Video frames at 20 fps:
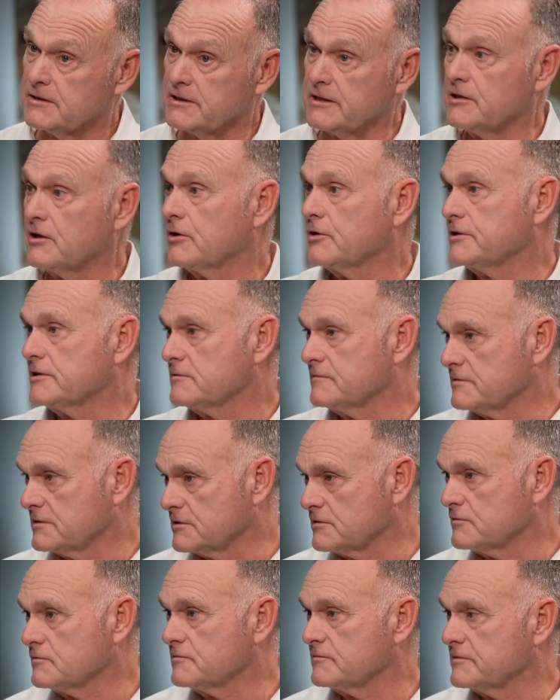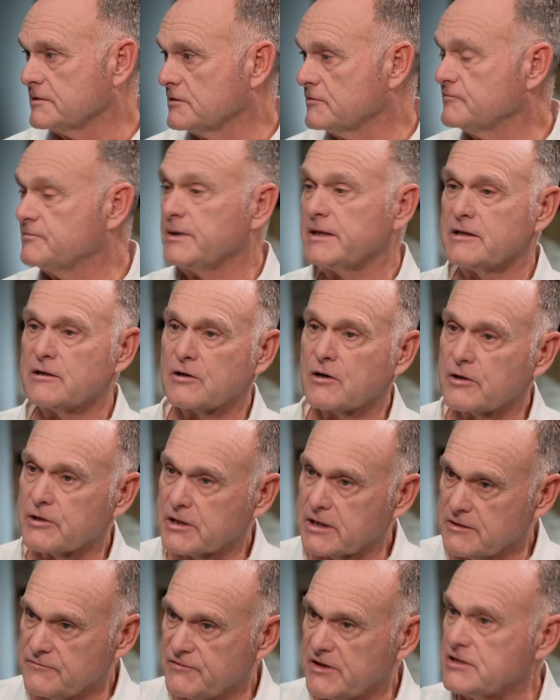You know, you've been at our
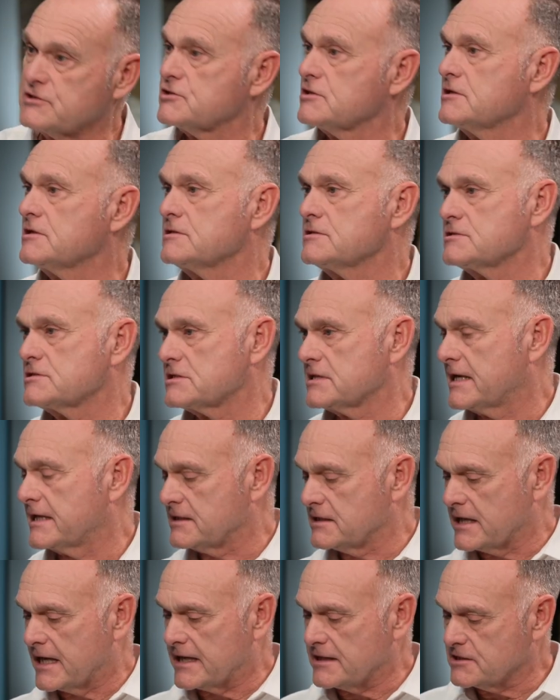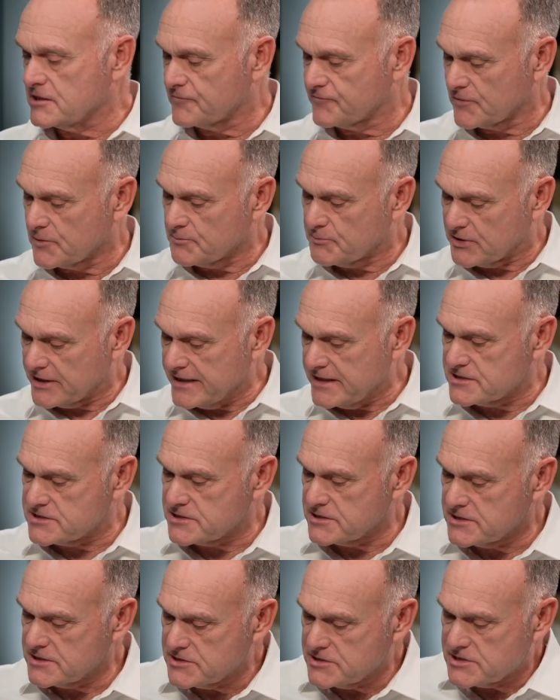conventions and different
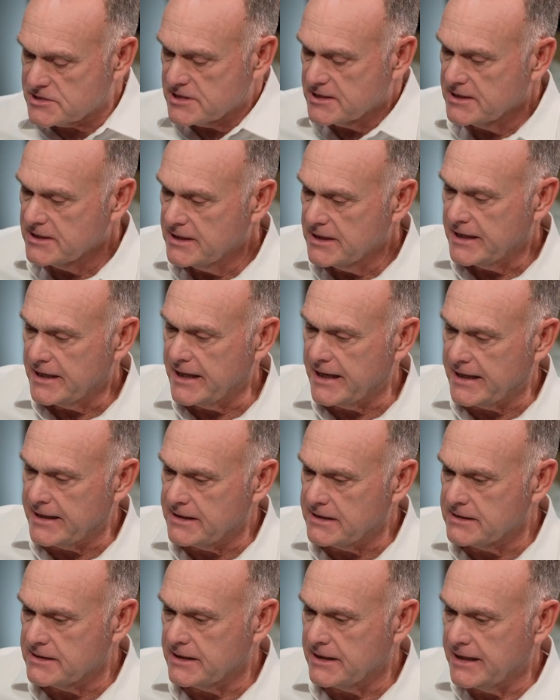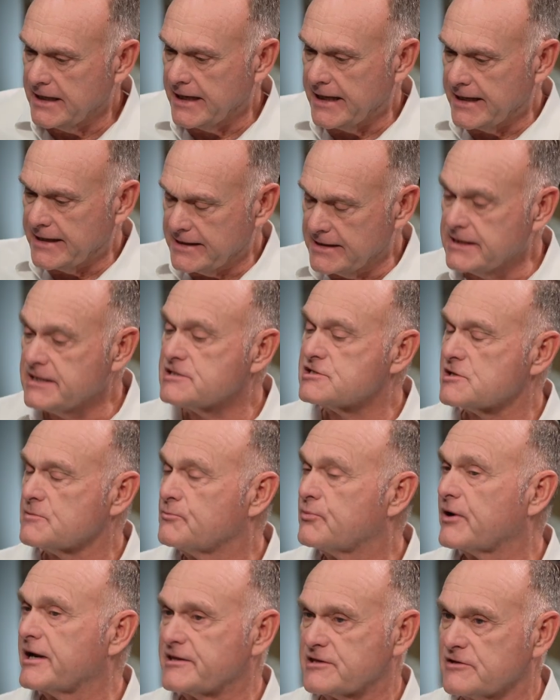places, and it is a
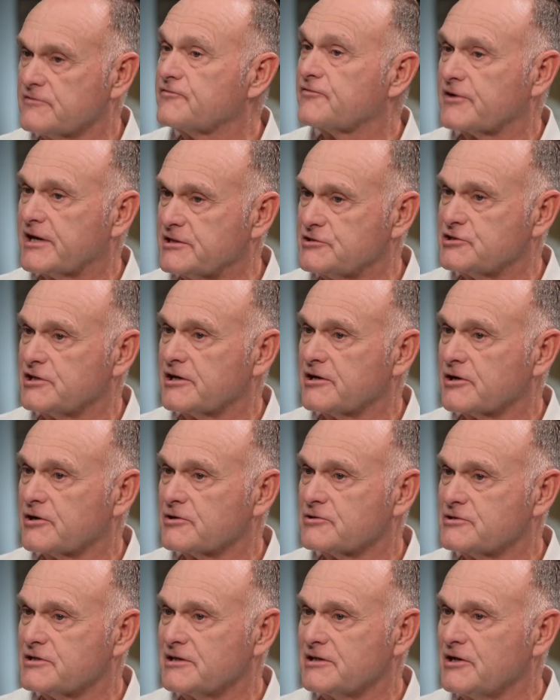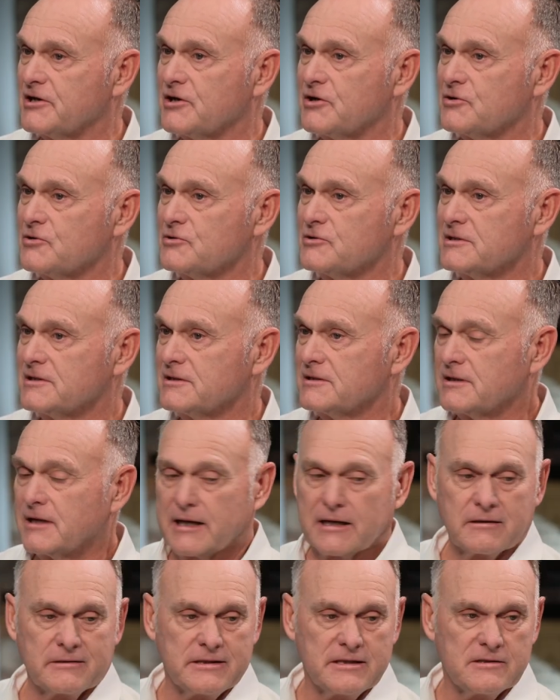breath of fresh air to go,
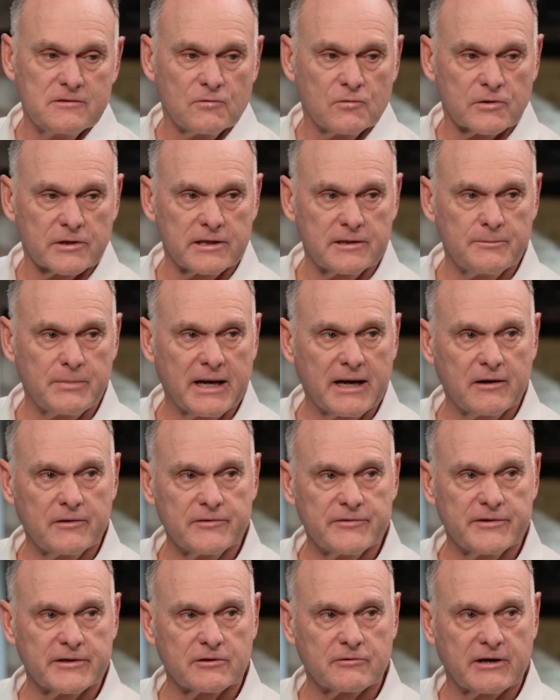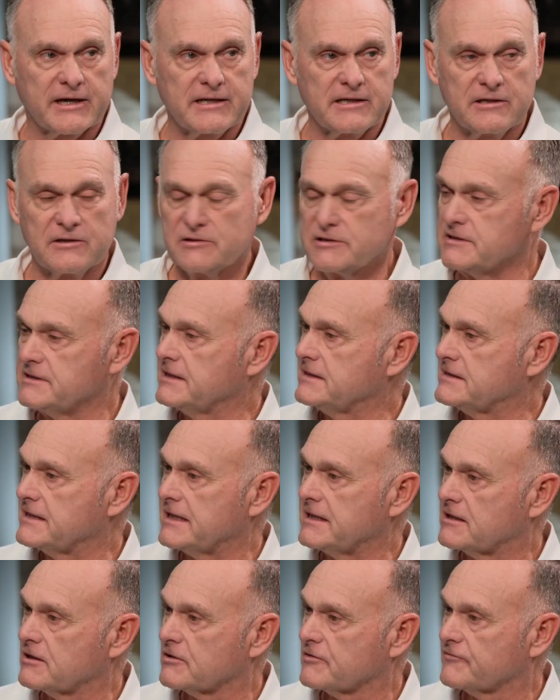I don't need to worry about the credit union. They
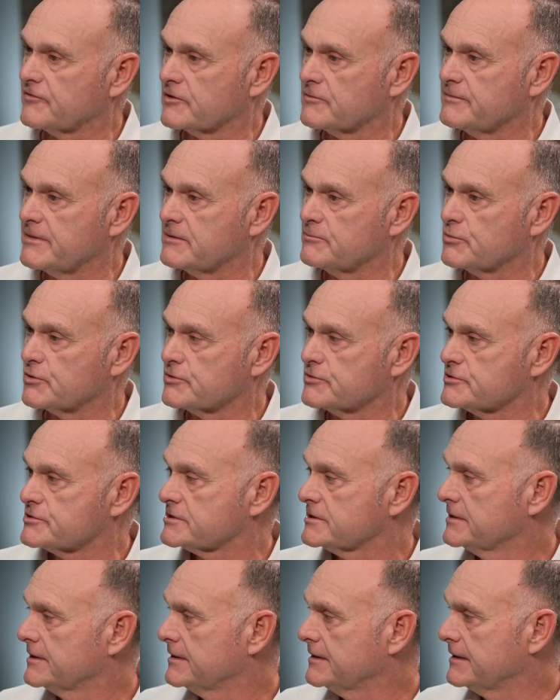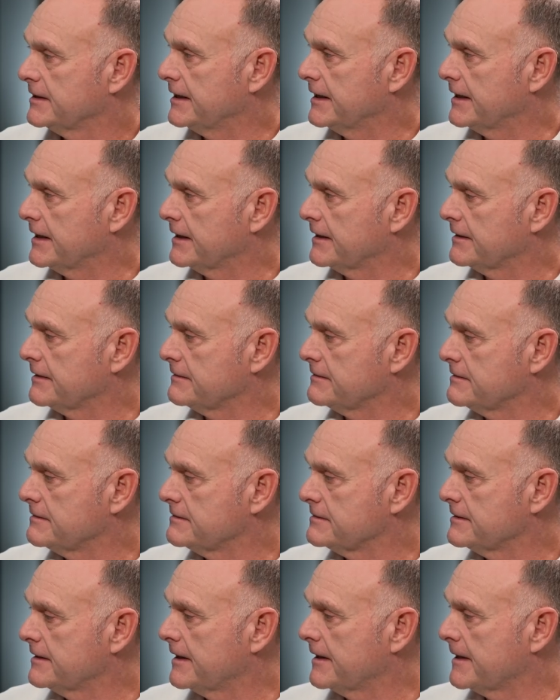take care of our members
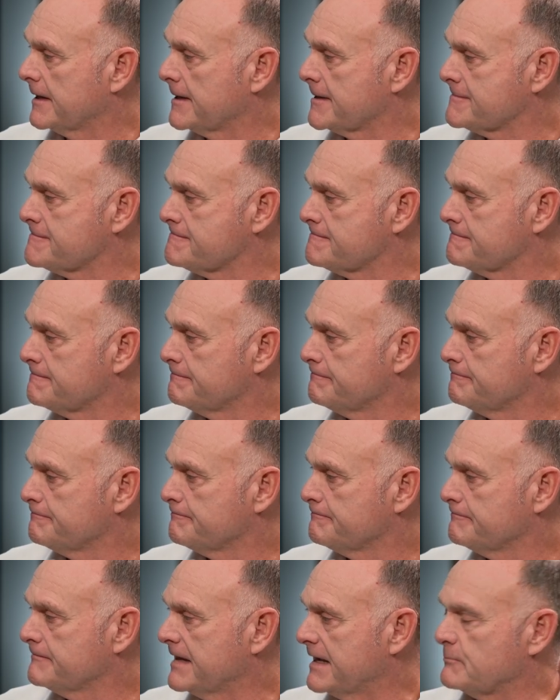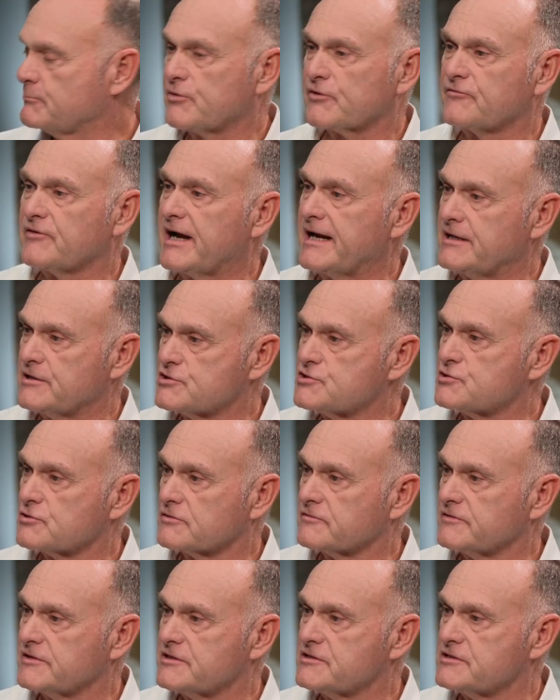and provide a
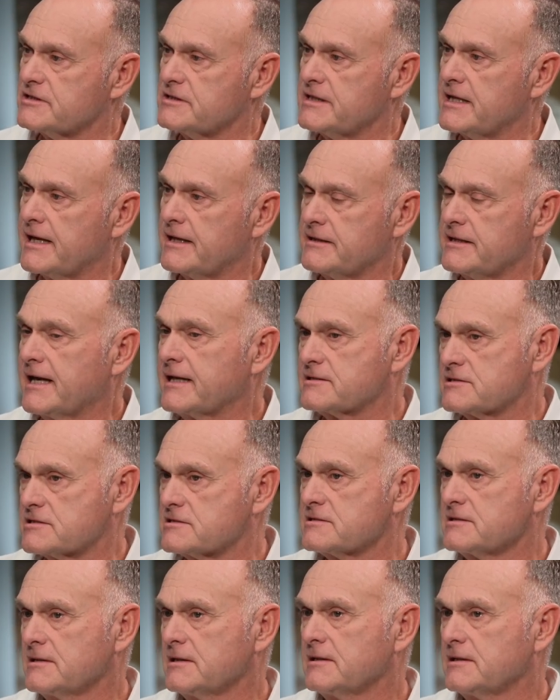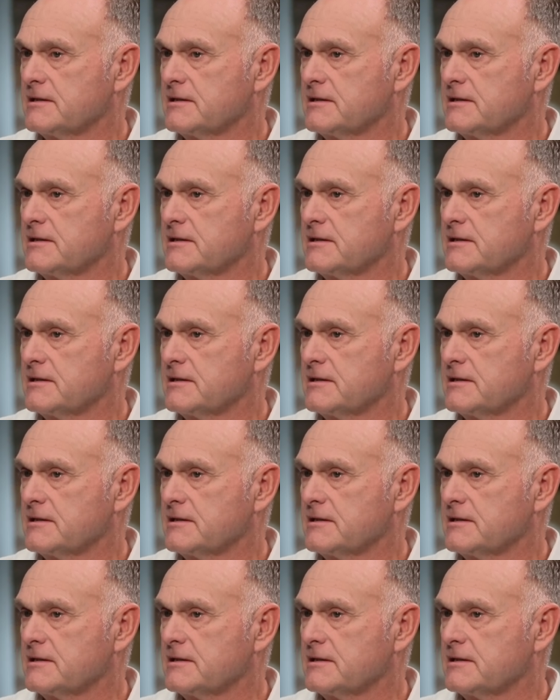service. And that's